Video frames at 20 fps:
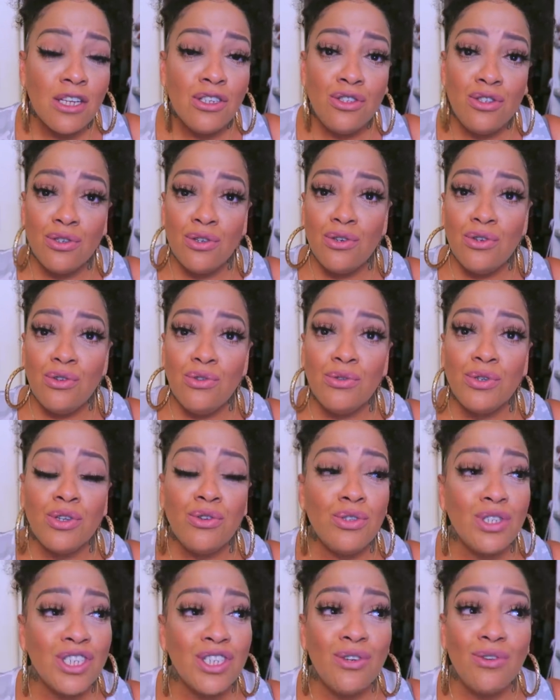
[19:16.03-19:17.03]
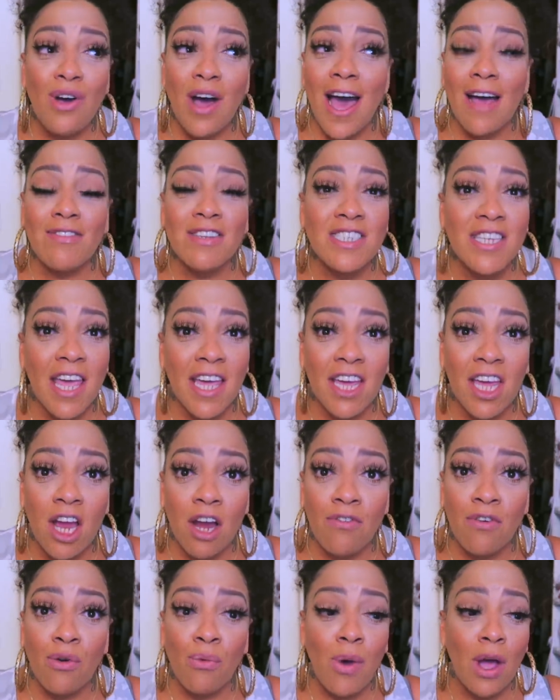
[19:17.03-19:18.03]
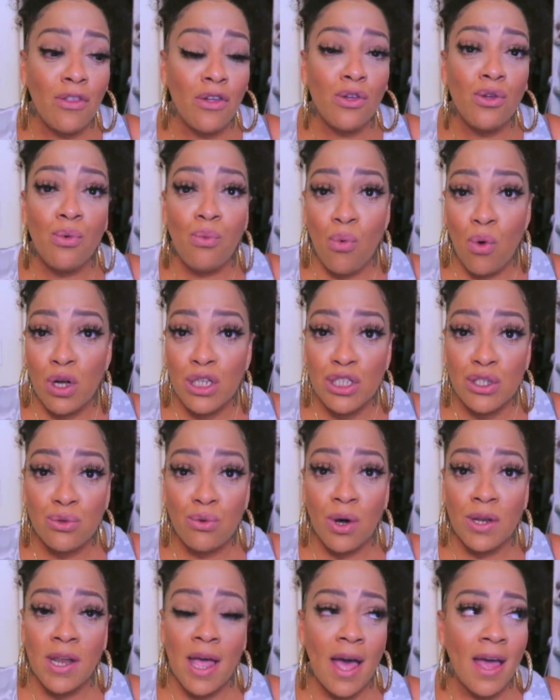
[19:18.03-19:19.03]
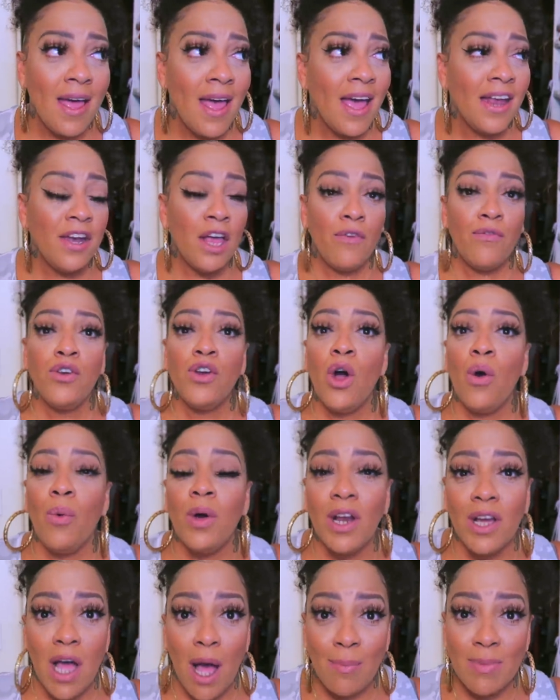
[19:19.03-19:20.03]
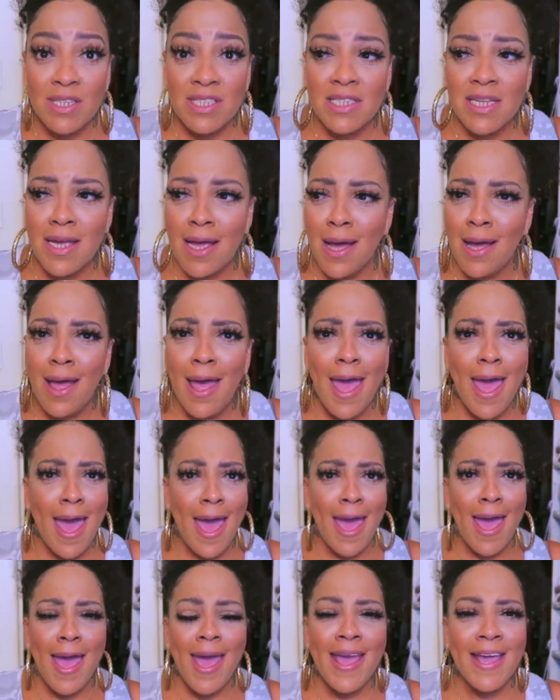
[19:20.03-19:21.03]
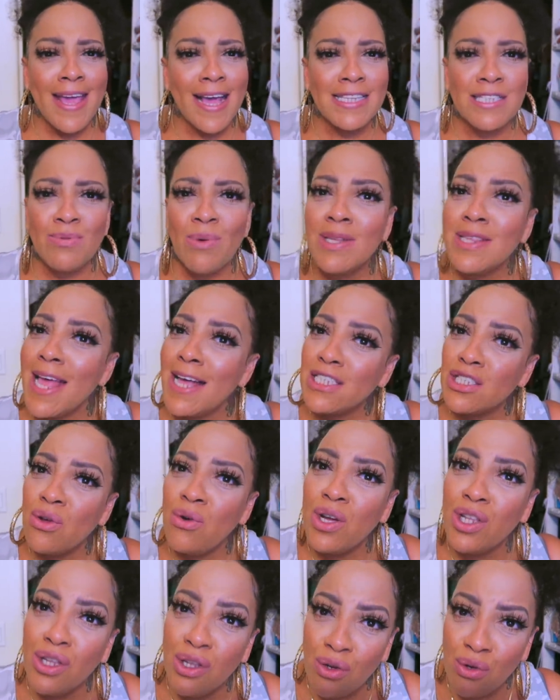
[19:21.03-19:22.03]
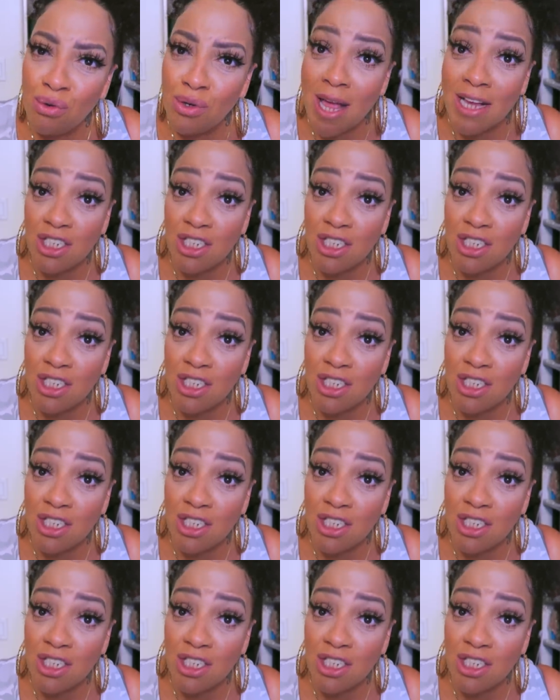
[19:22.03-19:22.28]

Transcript: Dude, you still gonna have to take care of her whether you want to or not. Now, if you don't want to come and see her, hey, guess what? That's on you.